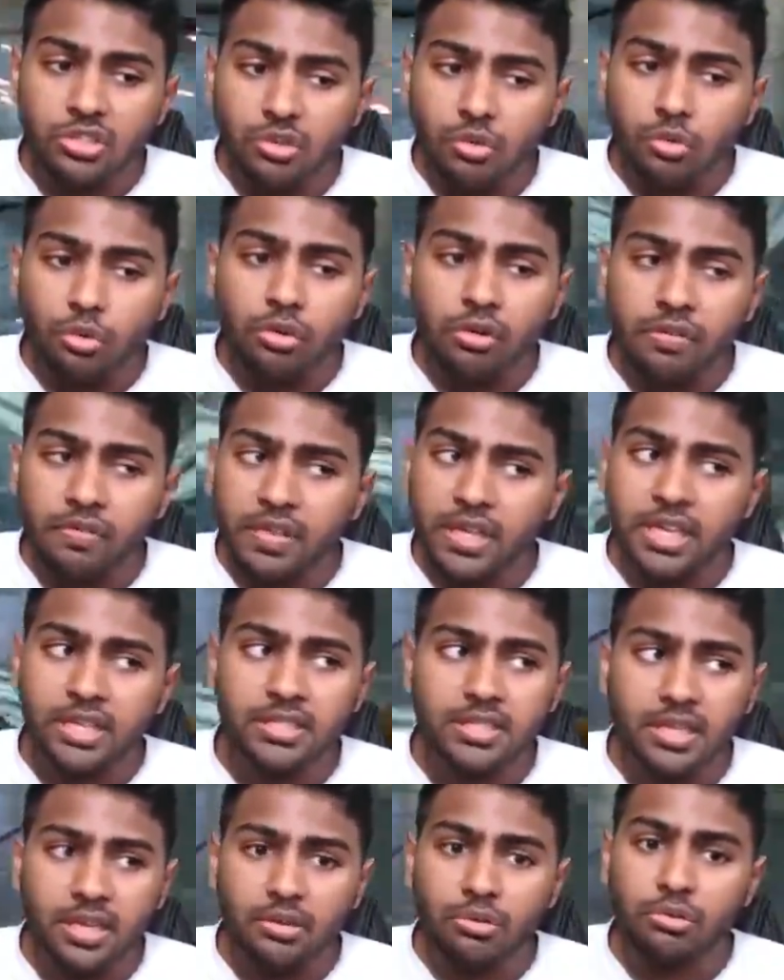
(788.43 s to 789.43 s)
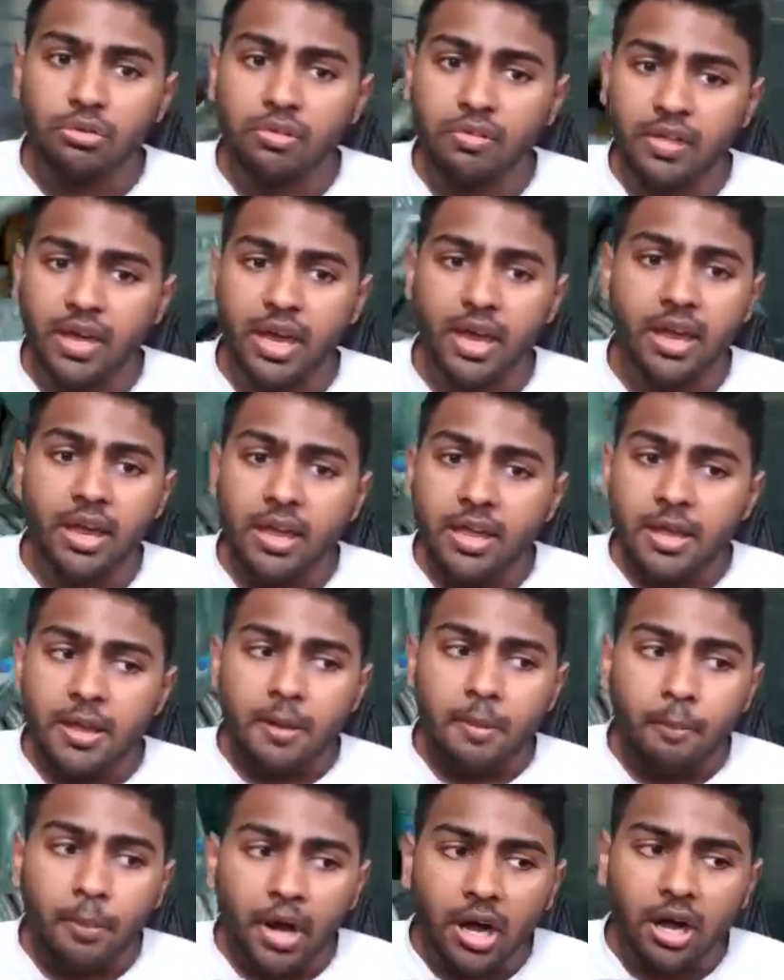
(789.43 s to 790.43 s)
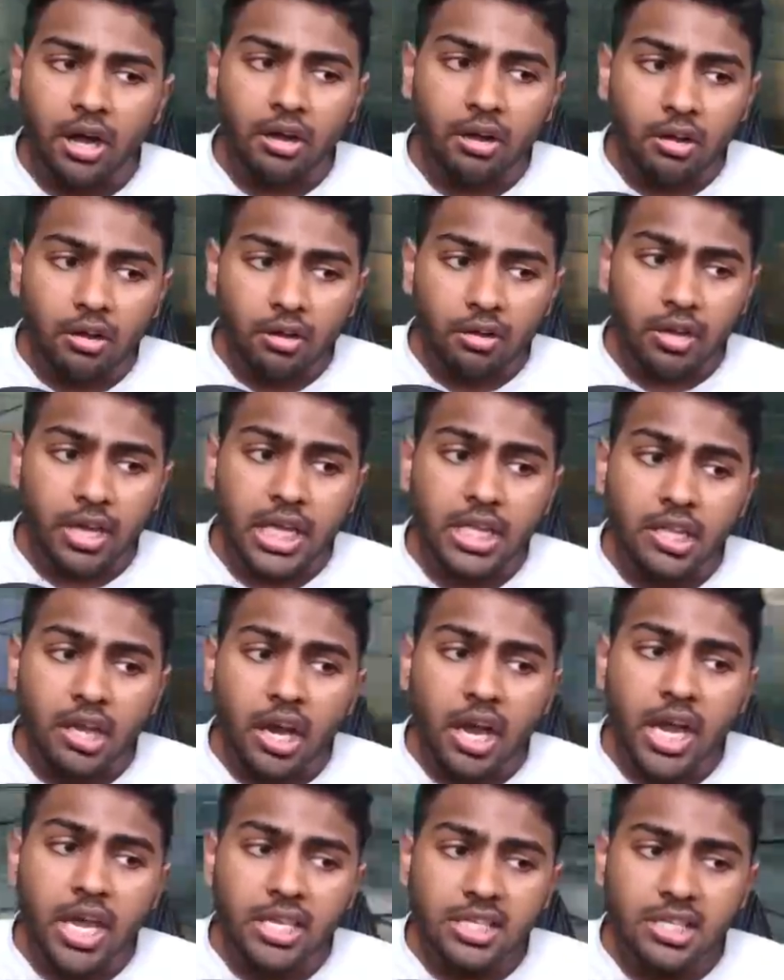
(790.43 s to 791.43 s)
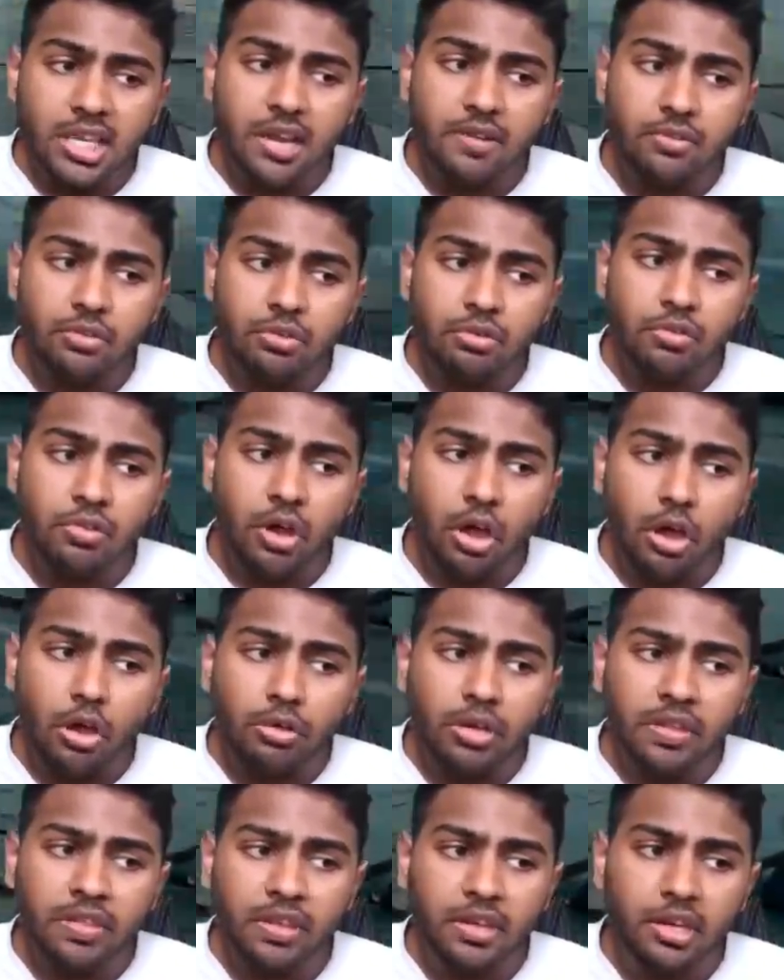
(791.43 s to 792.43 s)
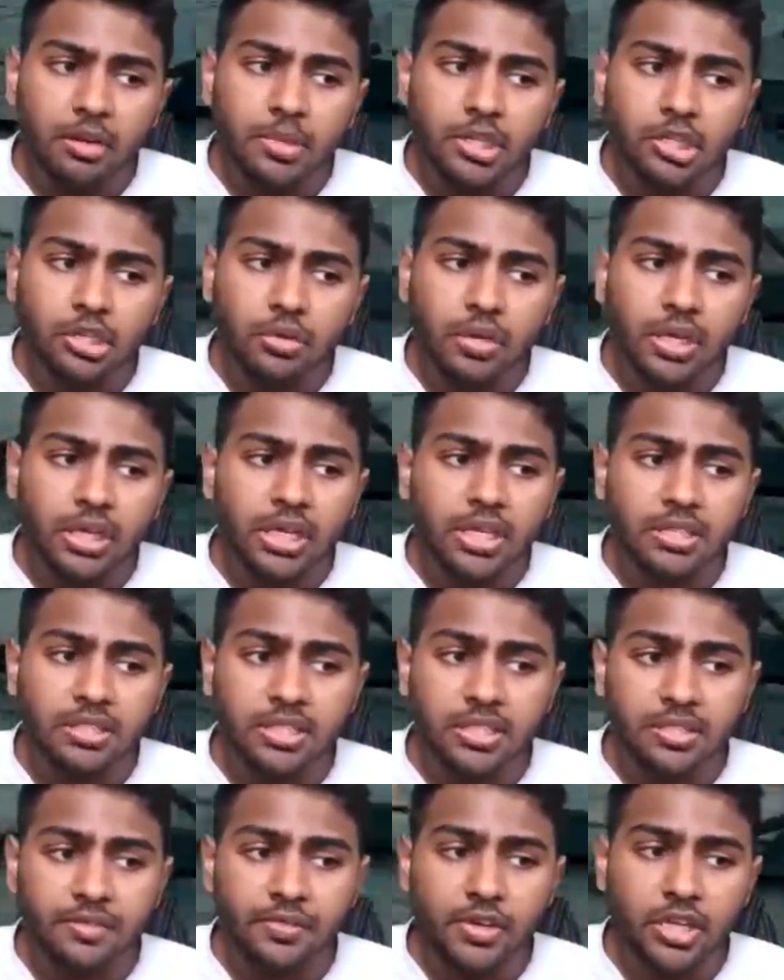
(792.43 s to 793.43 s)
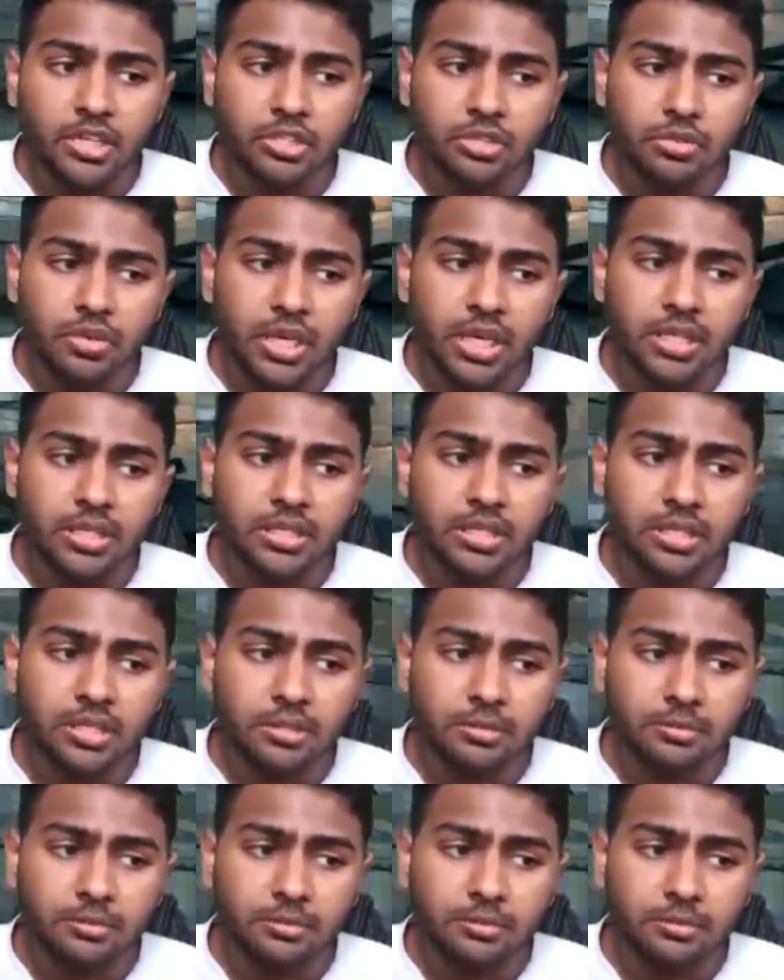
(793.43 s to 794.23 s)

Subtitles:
all of this and all of that. But in the highest level, the only thing they'll be doing is these first 2 hits.